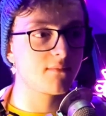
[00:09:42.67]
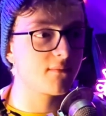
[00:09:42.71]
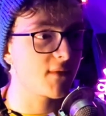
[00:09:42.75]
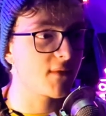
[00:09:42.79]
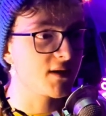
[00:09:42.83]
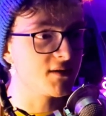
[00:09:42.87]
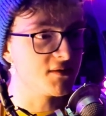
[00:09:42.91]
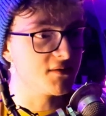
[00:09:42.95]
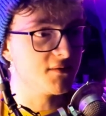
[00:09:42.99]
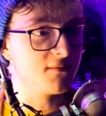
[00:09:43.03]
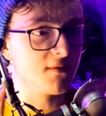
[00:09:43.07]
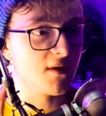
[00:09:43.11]

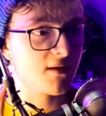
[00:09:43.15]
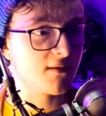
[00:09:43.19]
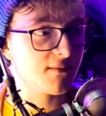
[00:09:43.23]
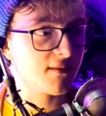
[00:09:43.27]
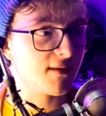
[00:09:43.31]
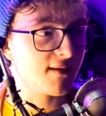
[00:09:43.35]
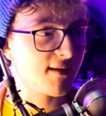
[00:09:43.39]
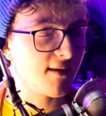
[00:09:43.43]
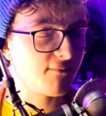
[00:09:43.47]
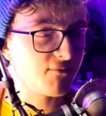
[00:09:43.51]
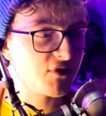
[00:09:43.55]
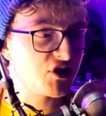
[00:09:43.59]
And
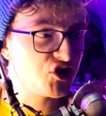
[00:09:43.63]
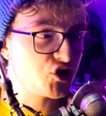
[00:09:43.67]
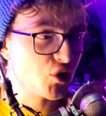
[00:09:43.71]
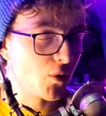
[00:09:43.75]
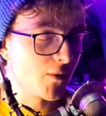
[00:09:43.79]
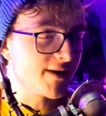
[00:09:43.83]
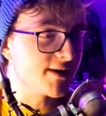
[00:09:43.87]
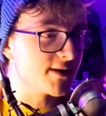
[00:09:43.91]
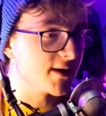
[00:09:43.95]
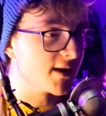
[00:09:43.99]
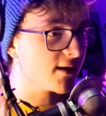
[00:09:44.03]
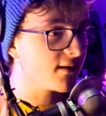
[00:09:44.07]
uh, I've
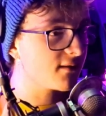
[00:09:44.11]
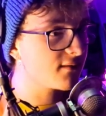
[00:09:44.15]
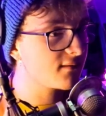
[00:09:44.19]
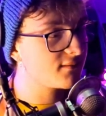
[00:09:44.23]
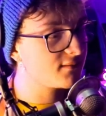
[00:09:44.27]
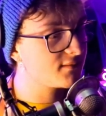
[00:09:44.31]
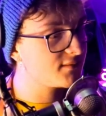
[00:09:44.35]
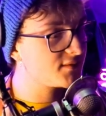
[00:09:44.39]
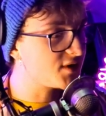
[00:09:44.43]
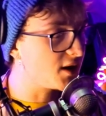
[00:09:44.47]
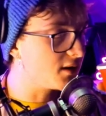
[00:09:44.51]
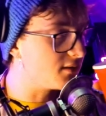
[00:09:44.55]
enjoyed it.
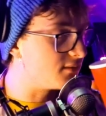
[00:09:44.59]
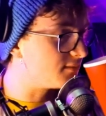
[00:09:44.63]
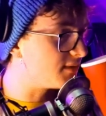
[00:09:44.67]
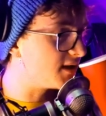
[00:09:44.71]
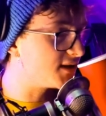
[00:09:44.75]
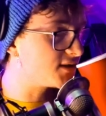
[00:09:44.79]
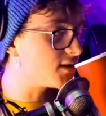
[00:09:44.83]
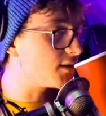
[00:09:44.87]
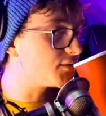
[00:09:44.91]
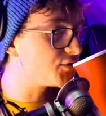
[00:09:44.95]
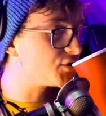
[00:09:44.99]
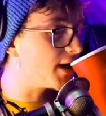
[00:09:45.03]
So,
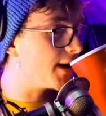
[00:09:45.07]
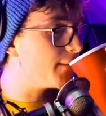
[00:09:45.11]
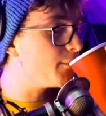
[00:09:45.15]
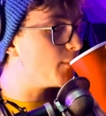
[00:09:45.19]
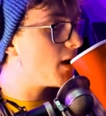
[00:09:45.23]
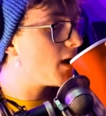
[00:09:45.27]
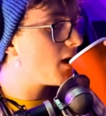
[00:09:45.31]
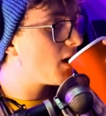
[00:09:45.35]
there's no shame.